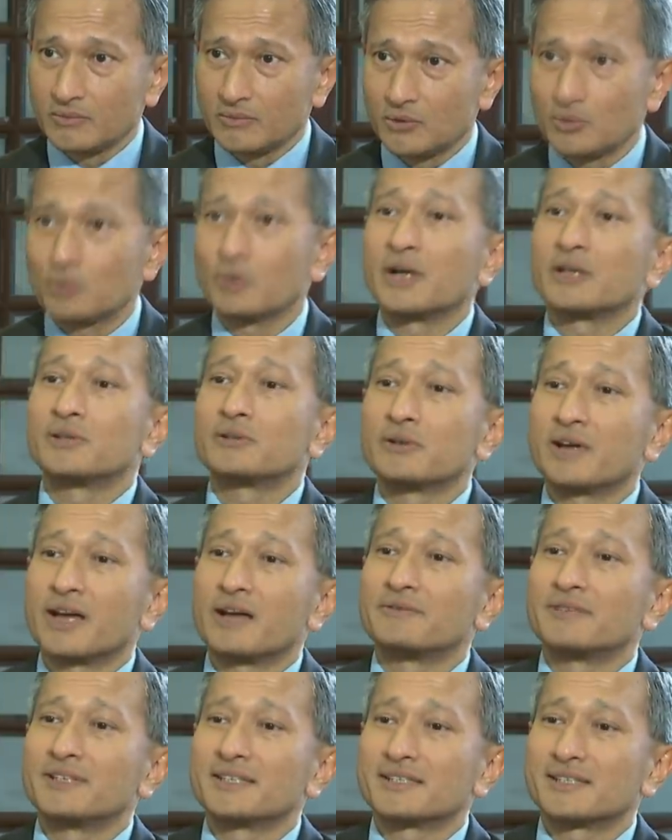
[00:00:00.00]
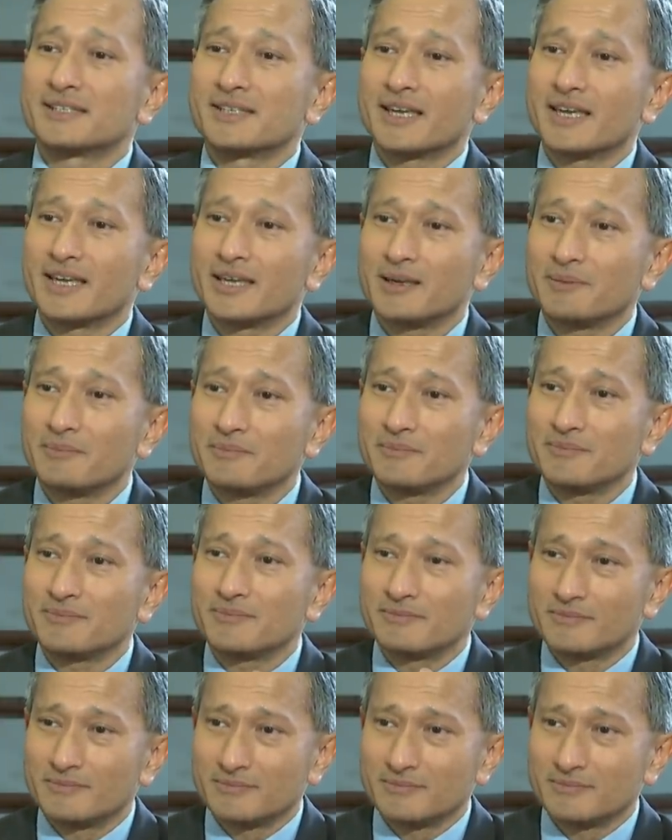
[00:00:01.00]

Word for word: you want to have the same